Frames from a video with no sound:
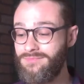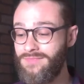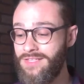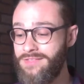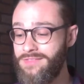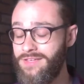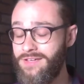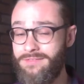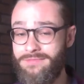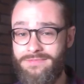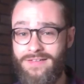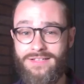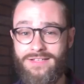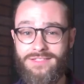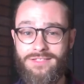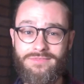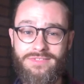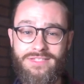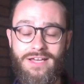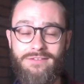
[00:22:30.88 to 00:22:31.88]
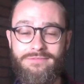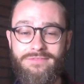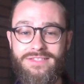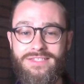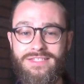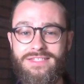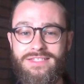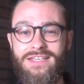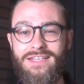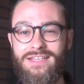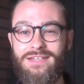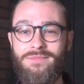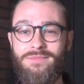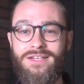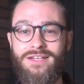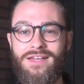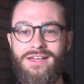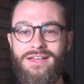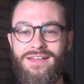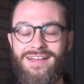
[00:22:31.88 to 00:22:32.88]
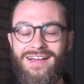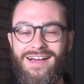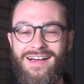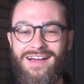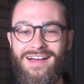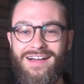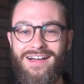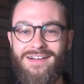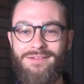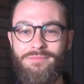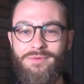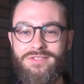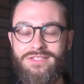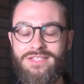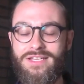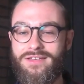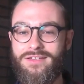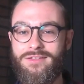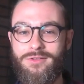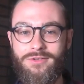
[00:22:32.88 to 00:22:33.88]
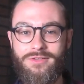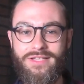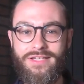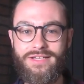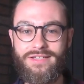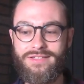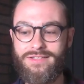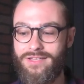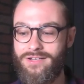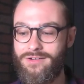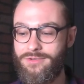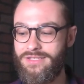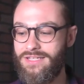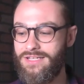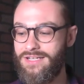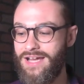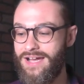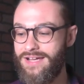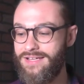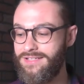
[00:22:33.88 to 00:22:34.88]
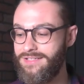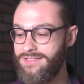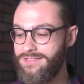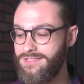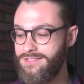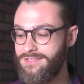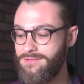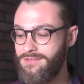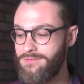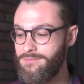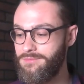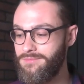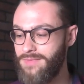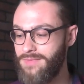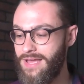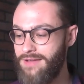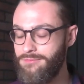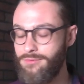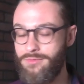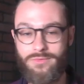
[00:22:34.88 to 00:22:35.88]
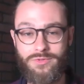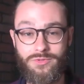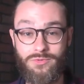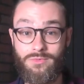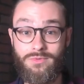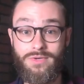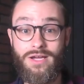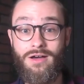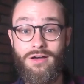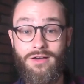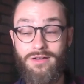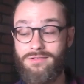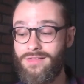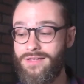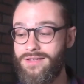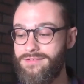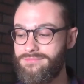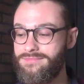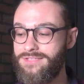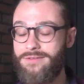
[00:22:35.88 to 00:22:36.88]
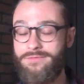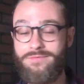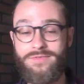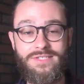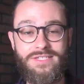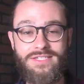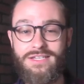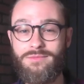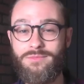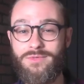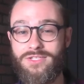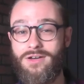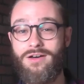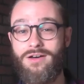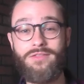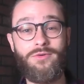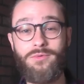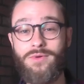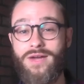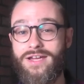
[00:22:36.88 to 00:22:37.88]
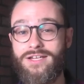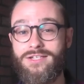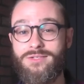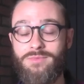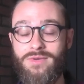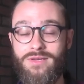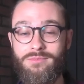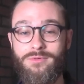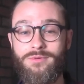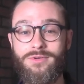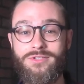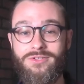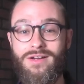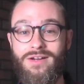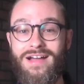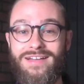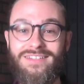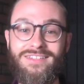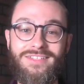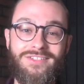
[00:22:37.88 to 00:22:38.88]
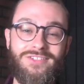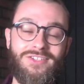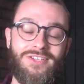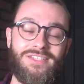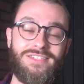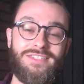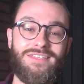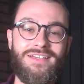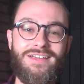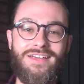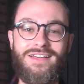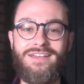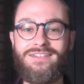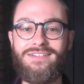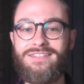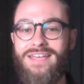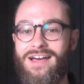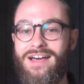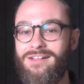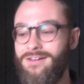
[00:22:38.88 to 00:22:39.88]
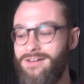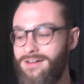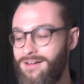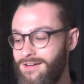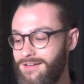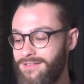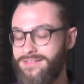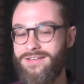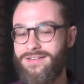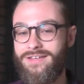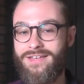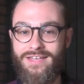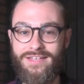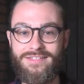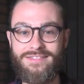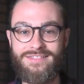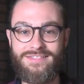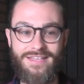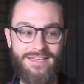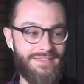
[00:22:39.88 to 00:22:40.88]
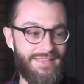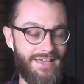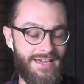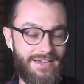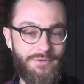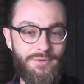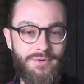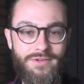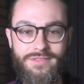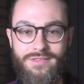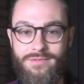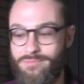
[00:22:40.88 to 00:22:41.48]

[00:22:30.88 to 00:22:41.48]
the effects of self-esteem uh, particularly you know in the 90s everyone was re- all, like self-esteem was all the rage people were trying to just tell all the kids that they were the